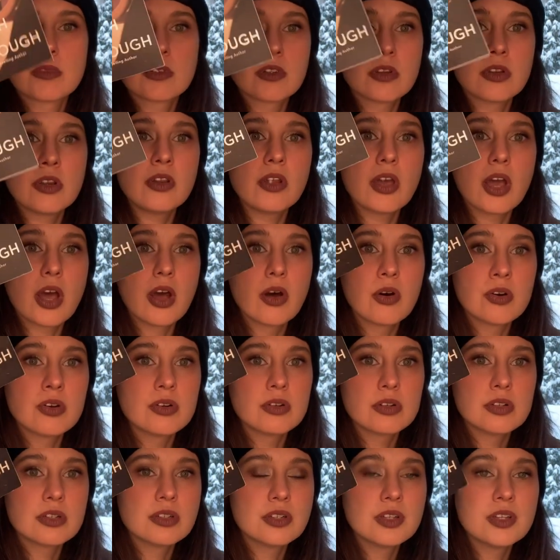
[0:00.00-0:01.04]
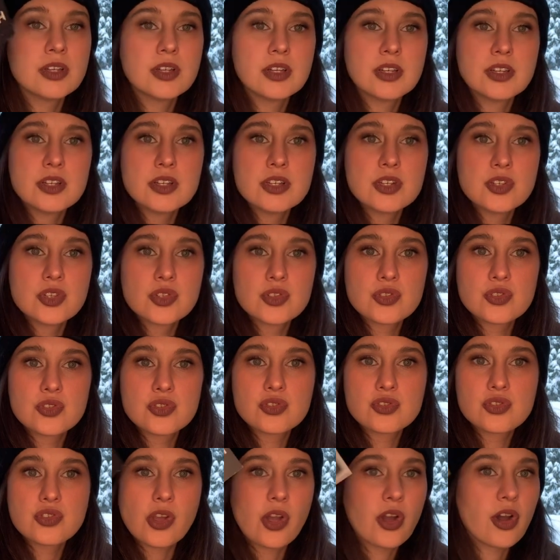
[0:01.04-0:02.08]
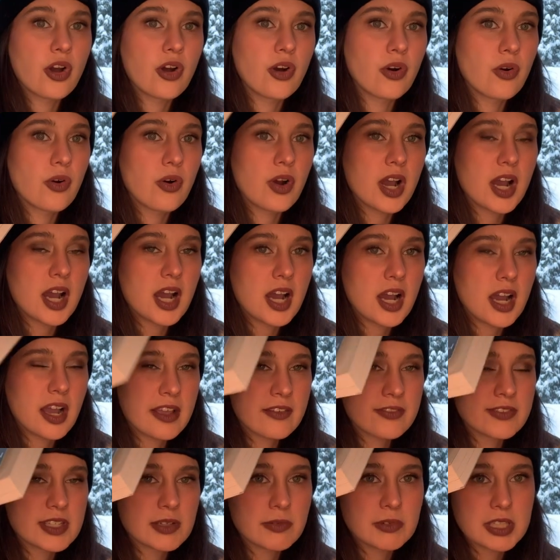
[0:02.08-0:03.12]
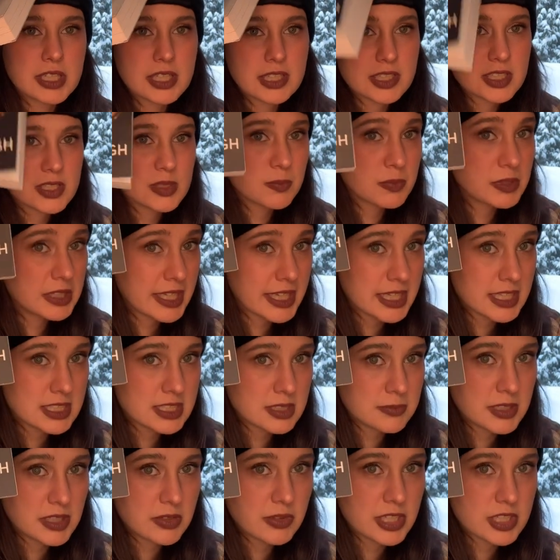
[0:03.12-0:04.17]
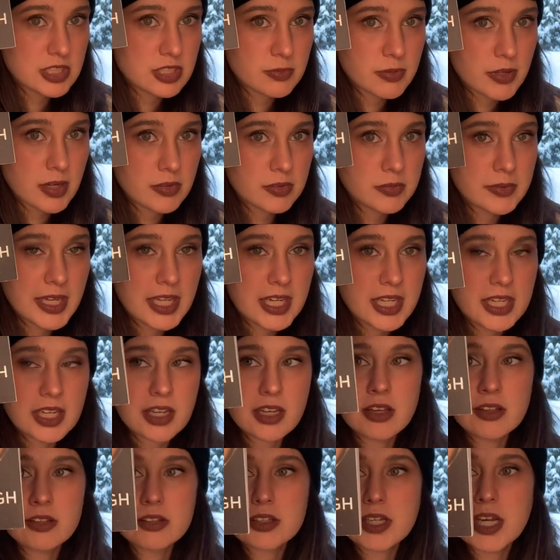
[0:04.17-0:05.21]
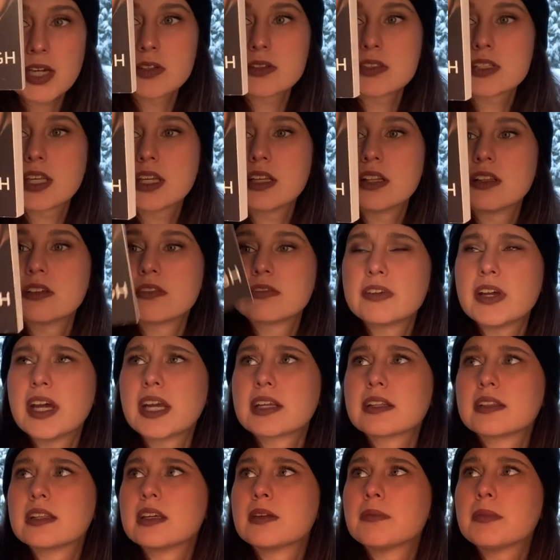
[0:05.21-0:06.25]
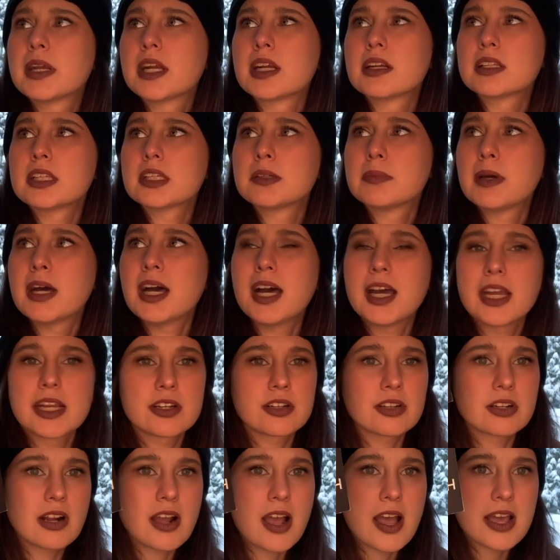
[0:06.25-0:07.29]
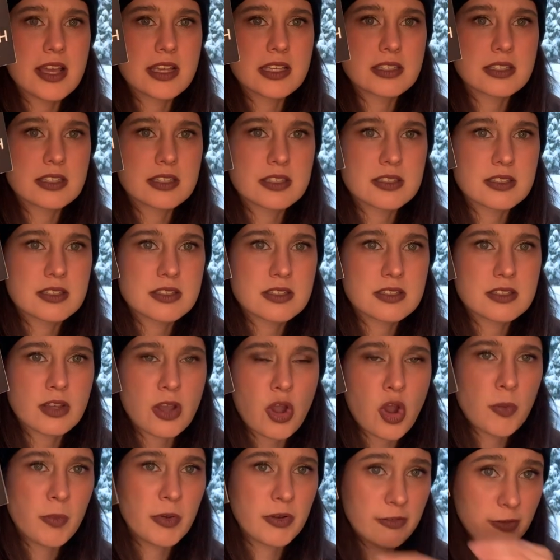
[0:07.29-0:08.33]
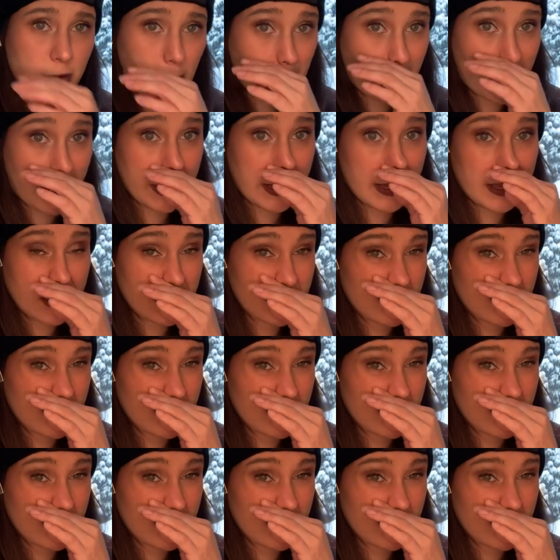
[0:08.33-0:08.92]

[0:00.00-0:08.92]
no. So if someone can explain to me why she's problematic, uh, outside of the fact that apparently behind her eyes is homophobic,